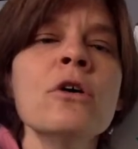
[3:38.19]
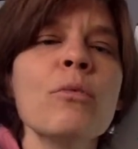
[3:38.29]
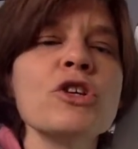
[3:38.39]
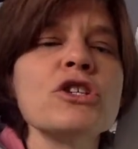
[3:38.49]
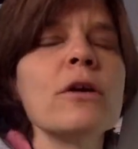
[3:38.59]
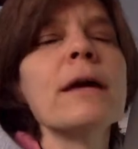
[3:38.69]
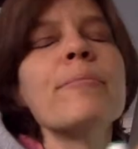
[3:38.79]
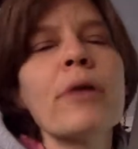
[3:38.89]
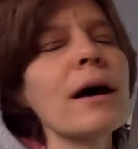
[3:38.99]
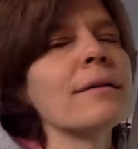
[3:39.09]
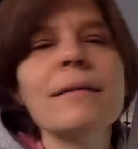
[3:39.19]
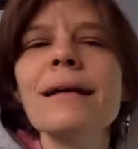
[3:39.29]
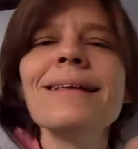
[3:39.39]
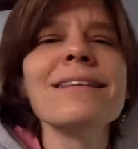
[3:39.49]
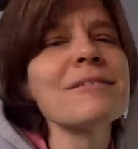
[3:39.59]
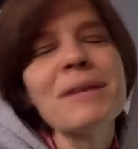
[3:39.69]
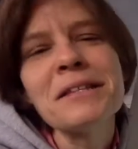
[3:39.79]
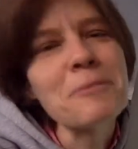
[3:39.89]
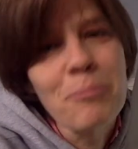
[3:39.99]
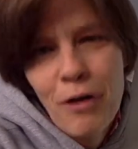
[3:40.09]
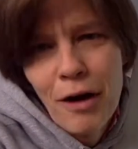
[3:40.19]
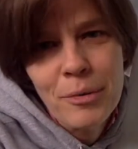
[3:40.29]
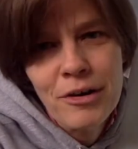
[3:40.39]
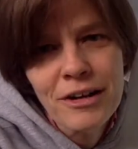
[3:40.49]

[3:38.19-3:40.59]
which it doesn't mean it's improper.